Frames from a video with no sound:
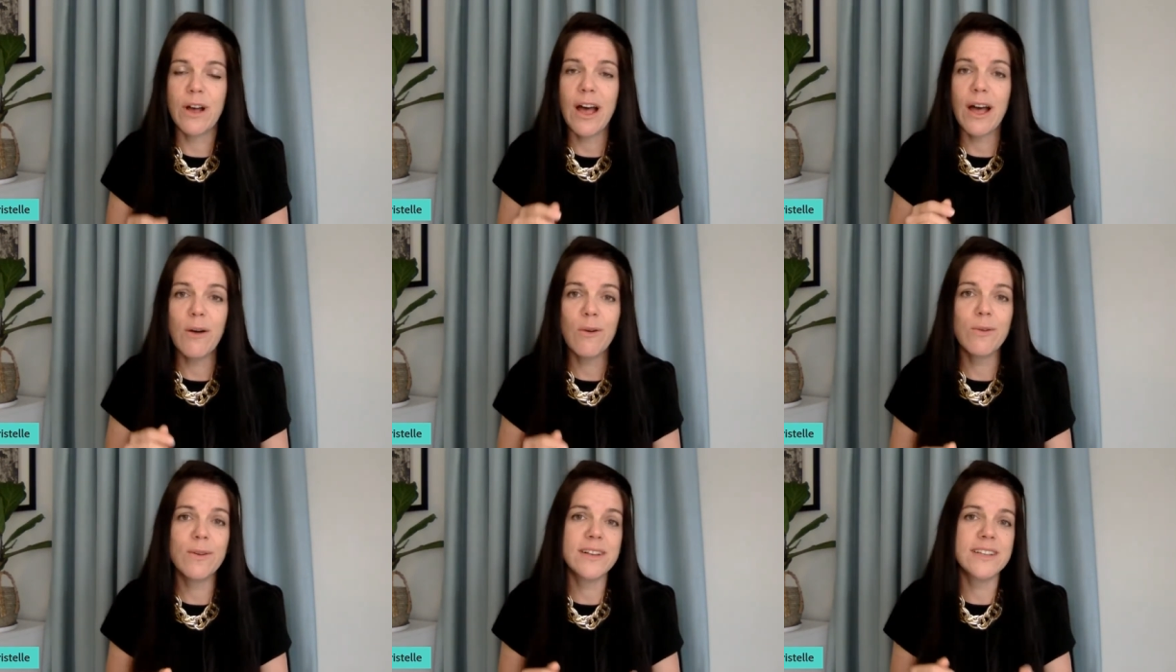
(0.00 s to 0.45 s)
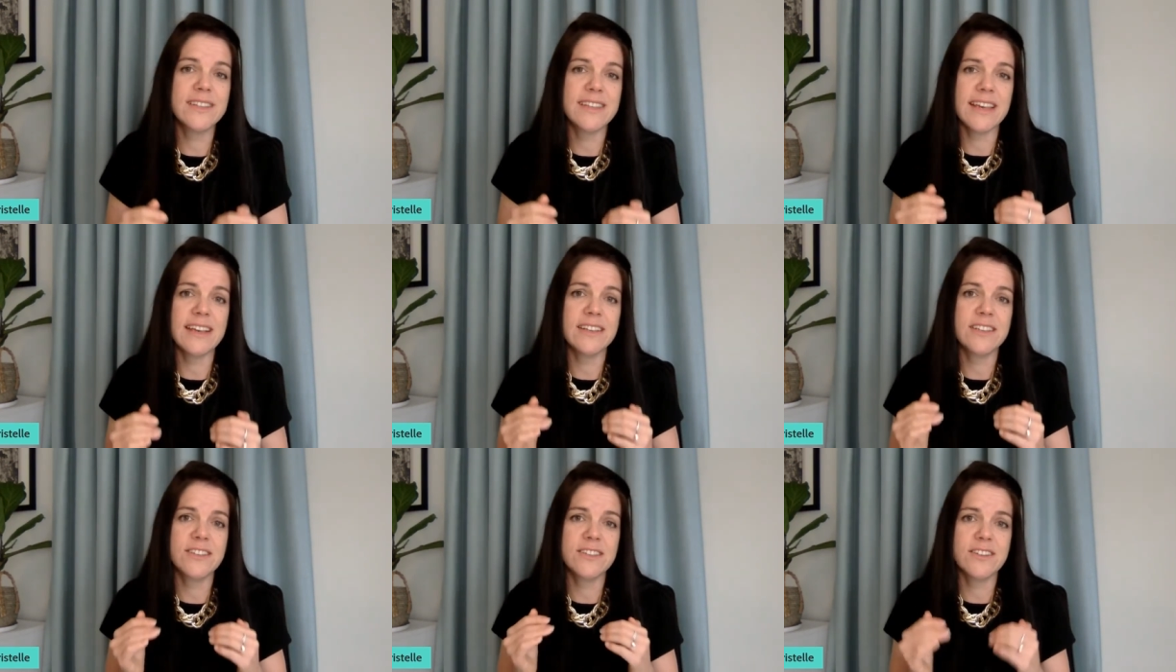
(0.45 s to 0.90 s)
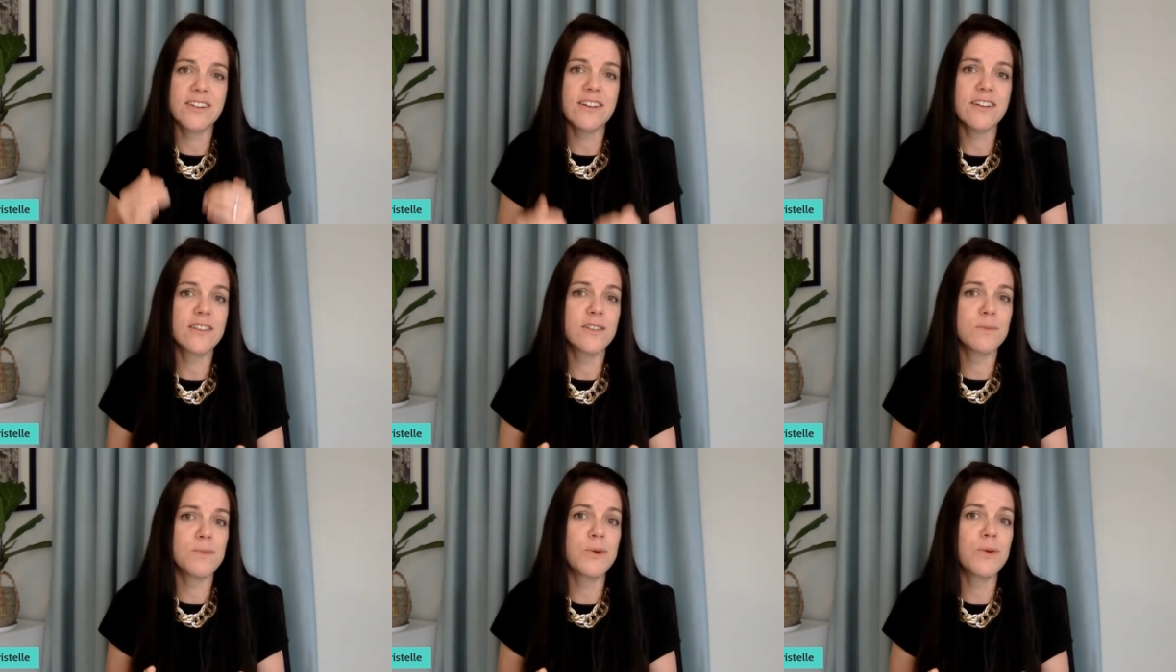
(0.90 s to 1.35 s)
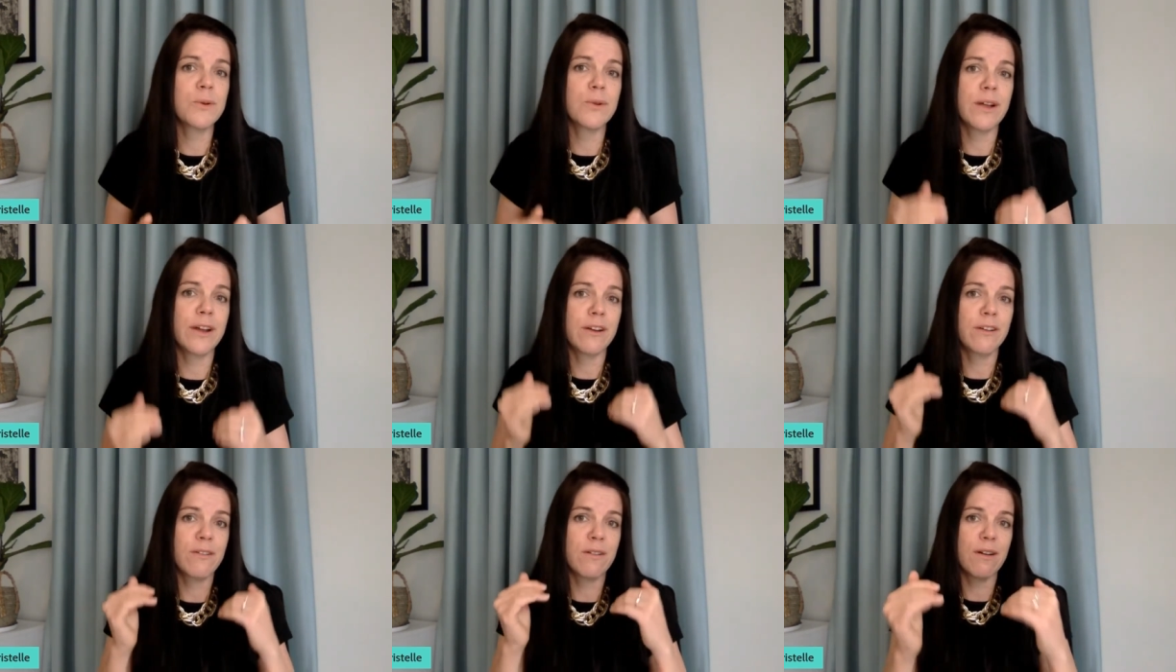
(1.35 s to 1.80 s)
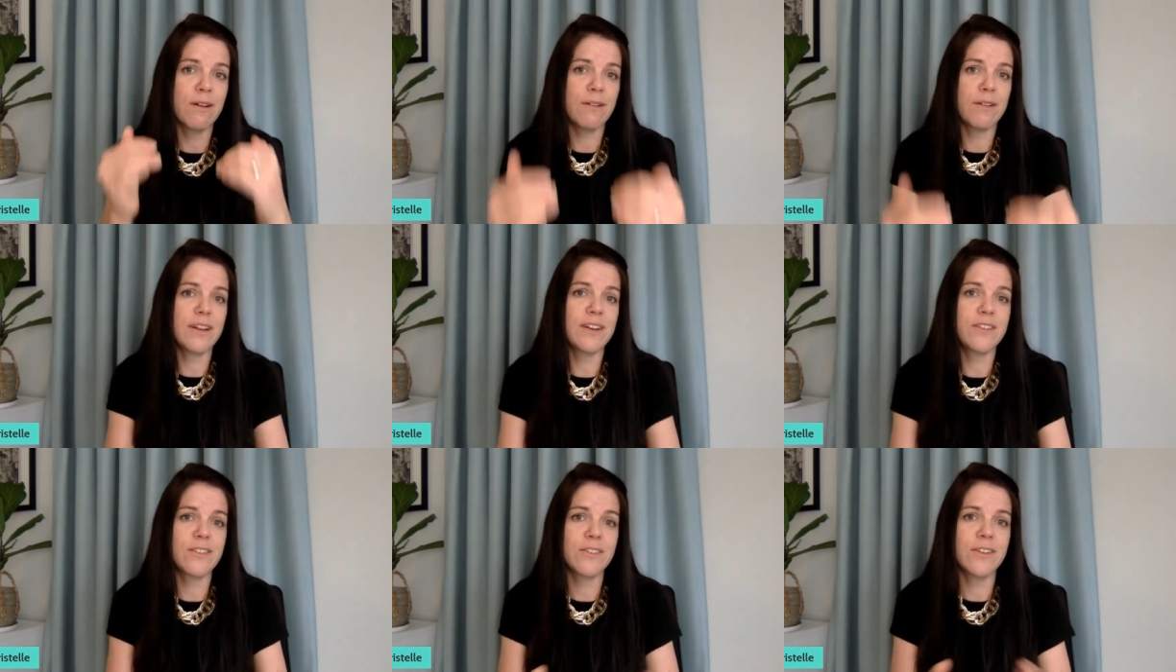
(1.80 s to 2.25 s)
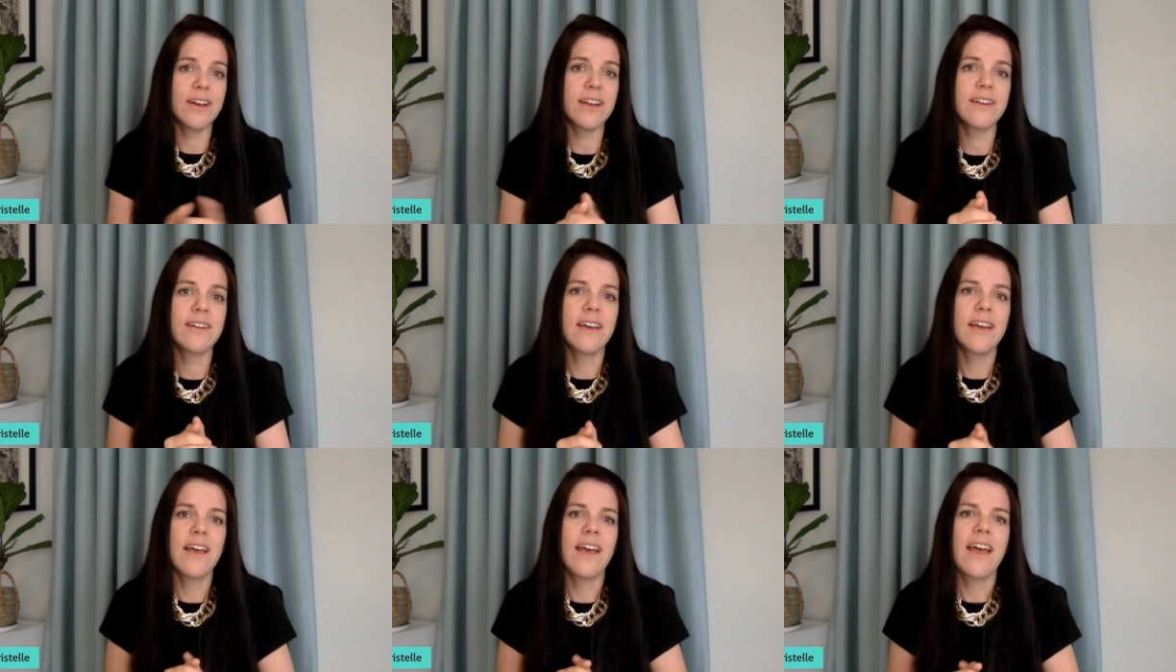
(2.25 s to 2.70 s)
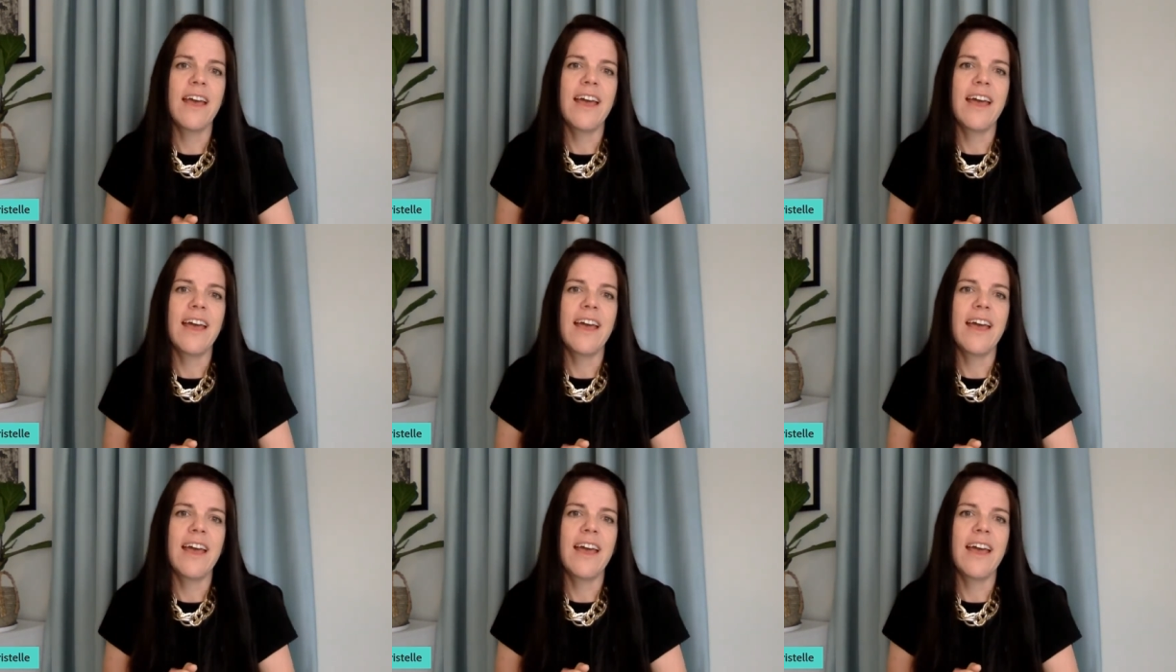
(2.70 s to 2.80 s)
I always say start small and grow into it.